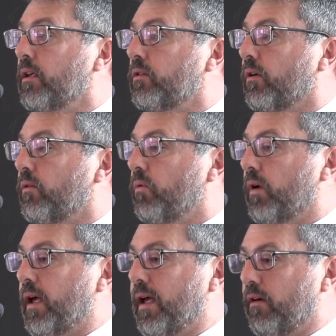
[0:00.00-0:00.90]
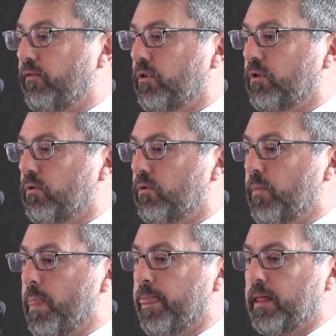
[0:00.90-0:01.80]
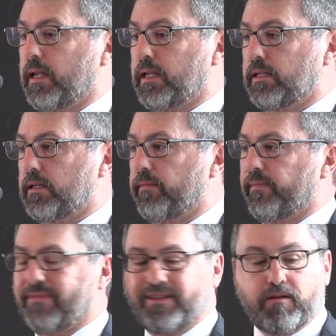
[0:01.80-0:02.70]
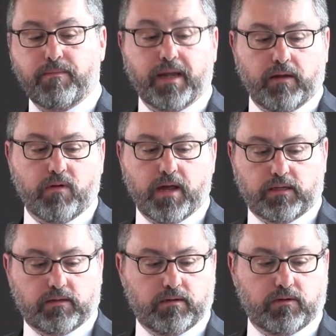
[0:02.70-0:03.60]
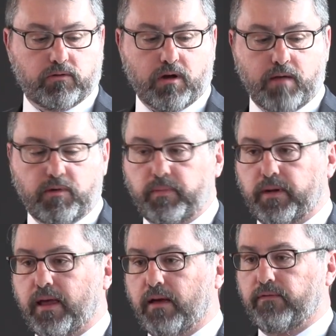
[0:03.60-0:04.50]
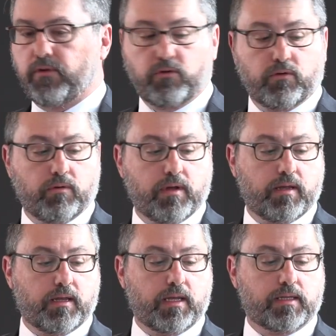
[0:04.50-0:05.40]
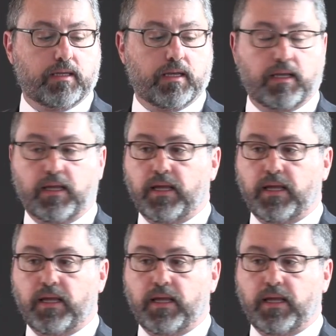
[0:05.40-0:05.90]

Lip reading: So our view is, there are many ways to describe it, but our view is that